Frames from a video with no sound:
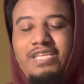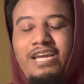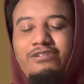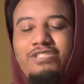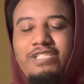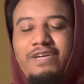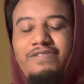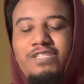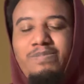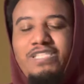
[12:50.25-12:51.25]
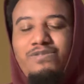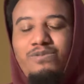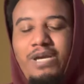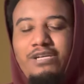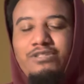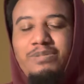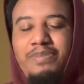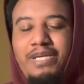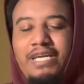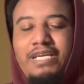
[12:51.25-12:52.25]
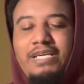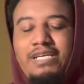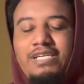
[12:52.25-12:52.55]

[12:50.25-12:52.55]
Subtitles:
energy of this peaceful energy being